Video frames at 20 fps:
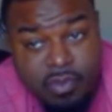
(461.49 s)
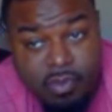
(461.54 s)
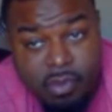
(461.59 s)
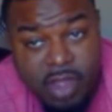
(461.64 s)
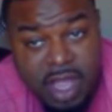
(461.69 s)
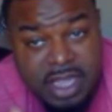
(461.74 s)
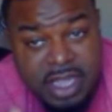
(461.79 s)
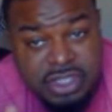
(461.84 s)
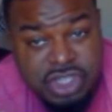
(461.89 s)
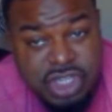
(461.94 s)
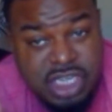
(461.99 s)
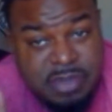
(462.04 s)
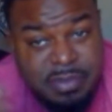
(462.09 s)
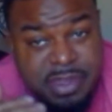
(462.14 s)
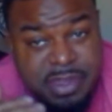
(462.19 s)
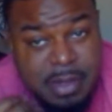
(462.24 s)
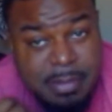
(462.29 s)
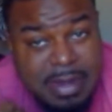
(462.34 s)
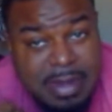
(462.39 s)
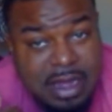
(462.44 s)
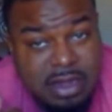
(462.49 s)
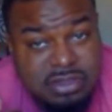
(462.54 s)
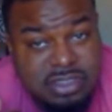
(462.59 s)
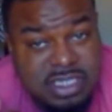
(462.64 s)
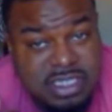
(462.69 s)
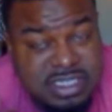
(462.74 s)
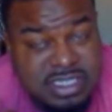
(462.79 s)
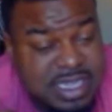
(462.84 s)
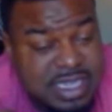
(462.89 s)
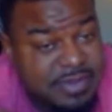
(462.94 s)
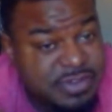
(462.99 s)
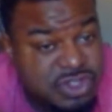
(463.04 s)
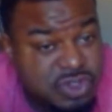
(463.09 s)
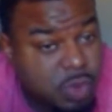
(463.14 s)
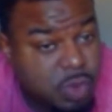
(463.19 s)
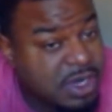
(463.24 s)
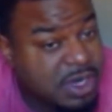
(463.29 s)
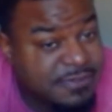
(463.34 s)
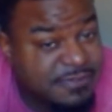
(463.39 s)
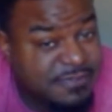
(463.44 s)
It took me about to
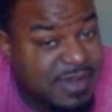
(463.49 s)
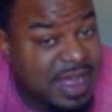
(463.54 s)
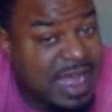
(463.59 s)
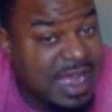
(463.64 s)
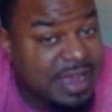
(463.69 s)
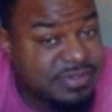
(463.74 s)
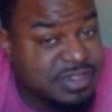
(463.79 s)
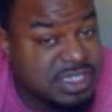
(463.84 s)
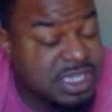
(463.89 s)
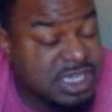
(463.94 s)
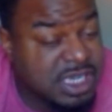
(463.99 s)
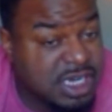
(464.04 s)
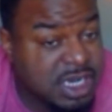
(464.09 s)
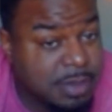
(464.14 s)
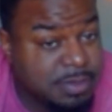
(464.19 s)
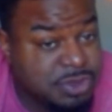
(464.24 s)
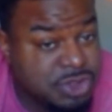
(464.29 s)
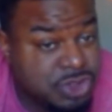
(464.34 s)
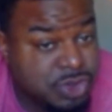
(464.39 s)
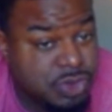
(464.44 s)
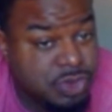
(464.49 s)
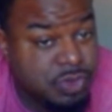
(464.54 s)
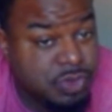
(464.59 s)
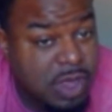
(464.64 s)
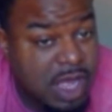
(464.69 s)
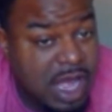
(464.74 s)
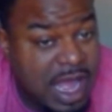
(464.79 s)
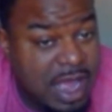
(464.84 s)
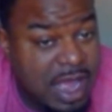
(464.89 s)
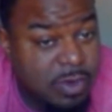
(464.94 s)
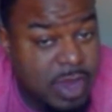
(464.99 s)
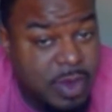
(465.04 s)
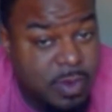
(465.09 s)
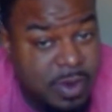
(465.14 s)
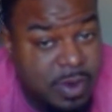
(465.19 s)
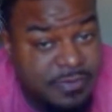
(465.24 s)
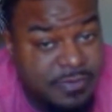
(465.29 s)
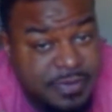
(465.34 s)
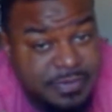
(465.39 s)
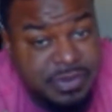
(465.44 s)
725 to get up to Highway
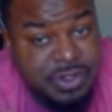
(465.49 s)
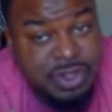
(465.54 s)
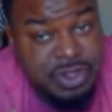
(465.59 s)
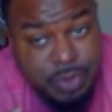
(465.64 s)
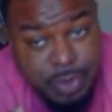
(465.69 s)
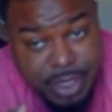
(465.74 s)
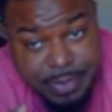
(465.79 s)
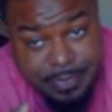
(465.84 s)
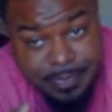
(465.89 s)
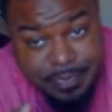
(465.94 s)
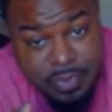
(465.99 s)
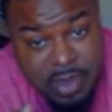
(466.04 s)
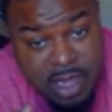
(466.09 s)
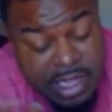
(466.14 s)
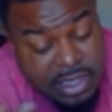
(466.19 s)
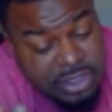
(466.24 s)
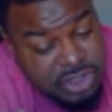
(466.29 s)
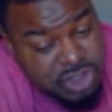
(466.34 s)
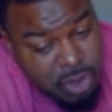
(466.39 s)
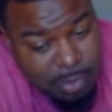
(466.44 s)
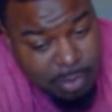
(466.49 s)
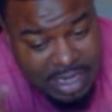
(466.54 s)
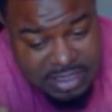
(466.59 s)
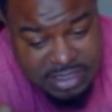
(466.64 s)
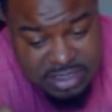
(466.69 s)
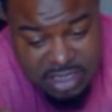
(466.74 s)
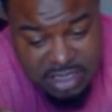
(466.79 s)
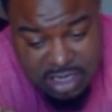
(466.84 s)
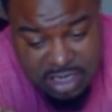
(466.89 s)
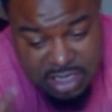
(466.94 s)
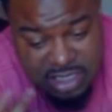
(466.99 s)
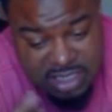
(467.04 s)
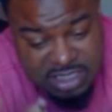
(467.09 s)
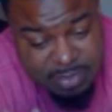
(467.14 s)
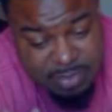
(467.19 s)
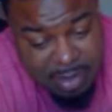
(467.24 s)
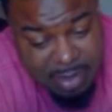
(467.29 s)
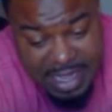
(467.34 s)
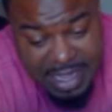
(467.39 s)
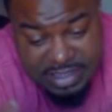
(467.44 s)
153. So my song is
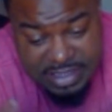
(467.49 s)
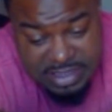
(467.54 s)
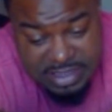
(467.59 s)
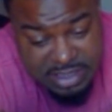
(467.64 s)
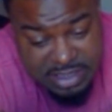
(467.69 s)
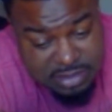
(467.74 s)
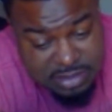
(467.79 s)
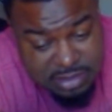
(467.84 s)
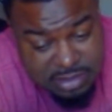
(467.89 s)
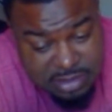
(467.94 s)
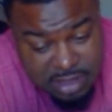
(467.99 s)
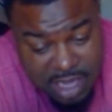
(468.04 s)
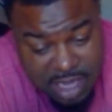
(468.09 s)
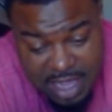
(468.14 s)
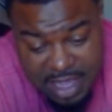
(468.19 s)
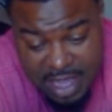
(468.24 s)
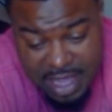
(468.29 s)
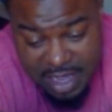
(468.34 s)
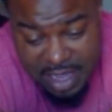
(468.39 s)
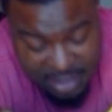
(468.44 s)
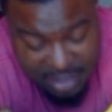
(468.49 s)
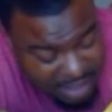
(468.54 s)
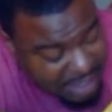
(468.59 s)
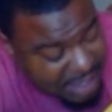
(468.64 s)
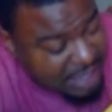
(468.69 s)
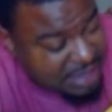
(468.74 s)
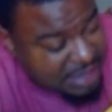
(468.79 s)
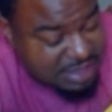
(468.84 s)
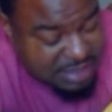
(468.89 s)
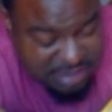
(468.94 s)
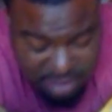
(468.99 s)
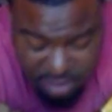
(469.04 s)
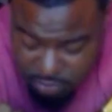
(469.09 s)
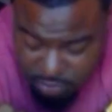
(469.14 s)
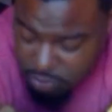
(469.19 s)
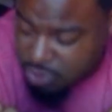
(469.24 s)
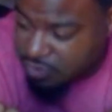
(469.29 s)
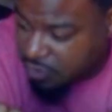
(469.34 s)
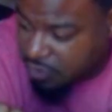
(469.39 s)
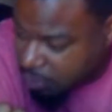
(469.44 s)
blasting. I got it. I got the
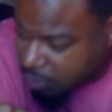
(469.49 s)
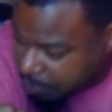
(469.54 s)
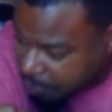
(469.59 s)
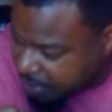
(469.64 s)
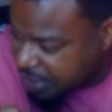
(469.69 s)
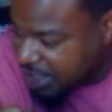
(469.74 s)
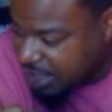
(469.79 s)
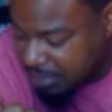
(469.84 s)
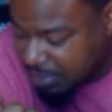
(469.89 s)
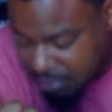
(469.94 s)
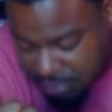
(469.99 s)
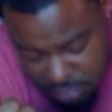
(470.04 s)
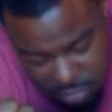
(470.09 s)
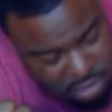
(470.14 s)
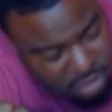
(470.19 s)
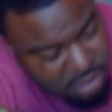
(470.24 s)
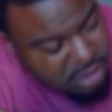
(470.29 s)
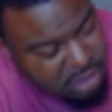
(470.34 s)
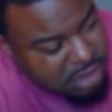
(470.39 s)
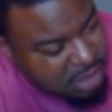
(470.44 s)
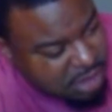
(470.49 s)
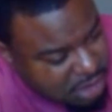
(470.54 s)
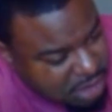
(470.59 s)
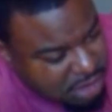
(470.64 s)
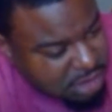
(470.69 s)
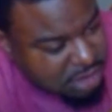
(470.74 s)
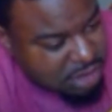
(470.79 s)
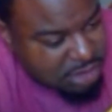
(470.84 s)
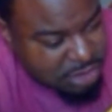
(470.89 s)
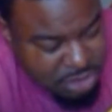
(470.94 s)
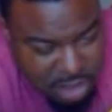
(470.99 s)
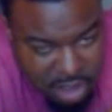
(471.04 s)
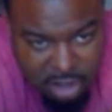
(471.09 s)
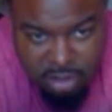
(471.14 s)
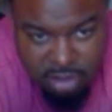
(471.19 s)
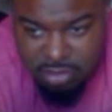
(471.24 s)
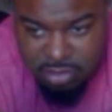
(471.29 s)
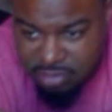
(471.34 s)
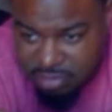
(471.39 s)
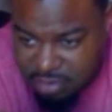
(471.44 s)
sunroof open. I'm, you
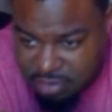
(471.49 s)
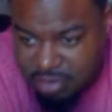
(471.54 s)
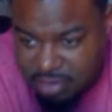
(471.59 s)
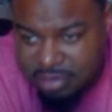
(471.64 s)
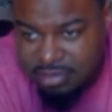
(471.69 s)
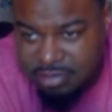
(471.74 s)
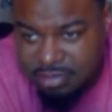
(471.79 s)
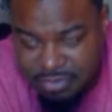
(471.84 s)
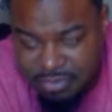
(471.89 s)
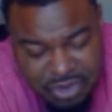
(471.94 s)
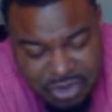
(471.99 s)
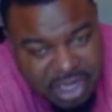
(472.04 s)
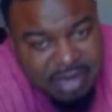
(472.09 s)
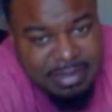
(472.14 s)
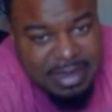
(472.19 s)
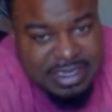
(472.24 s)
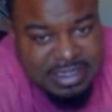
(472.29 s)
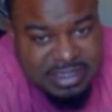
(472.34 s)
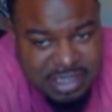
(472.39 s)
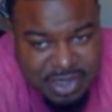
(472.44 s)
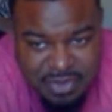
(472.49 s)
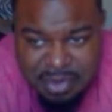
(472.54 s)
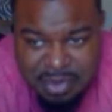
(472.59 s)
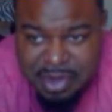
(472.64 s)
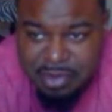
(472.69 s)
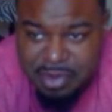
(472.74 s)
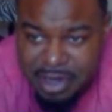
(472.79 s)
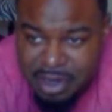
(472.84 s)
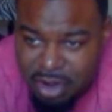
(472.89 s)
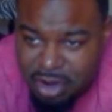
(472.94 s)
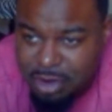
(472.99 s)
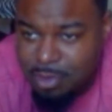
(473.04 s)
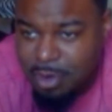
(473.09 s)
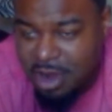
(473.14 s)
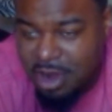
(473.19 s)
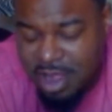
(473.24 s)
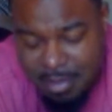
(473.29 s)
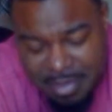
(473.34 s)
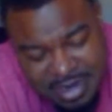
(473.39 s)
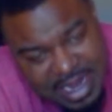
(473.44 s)
know, feeling myself. I'm getting ready to go to work.
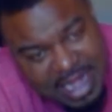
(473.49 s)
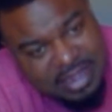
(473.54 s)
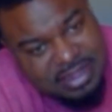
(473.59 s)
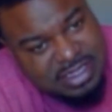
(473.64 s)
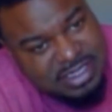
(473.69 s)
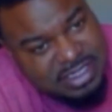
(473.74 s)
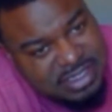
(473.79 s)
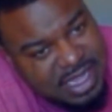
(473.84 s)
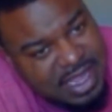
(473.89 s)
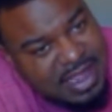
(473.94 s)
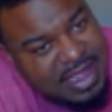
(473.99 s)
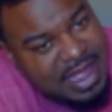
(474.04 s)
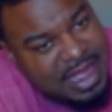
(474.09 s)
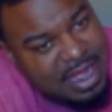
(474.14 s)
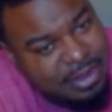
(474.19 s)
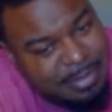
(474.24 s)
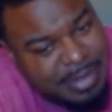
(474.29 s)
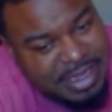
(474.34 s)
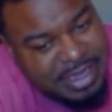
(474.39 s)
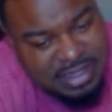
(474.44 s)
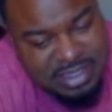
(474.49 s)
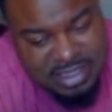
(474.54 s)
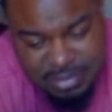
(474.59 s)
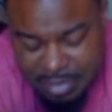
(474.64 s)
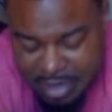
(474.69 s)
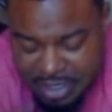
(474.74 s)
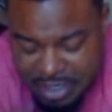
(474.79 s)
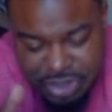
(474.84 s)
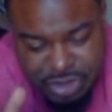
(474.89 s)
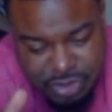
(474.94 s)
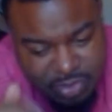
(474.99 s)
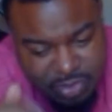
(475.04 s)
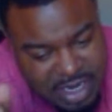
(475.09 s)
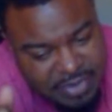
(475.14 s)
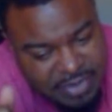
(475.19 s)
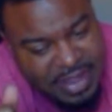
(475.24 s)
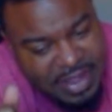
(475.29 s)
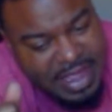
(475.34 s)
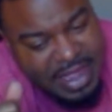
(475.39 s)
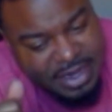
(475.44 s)
I'm going to knock this day out, make this money, do
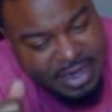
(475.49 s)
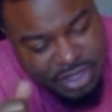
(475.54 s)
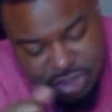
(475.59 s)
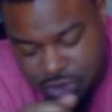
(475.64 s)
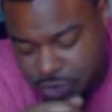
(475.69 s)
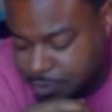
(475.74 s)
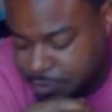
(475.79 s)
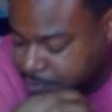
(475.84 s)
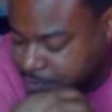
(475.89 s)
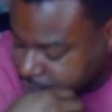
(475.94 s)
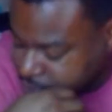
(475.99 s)
whatever I got to do.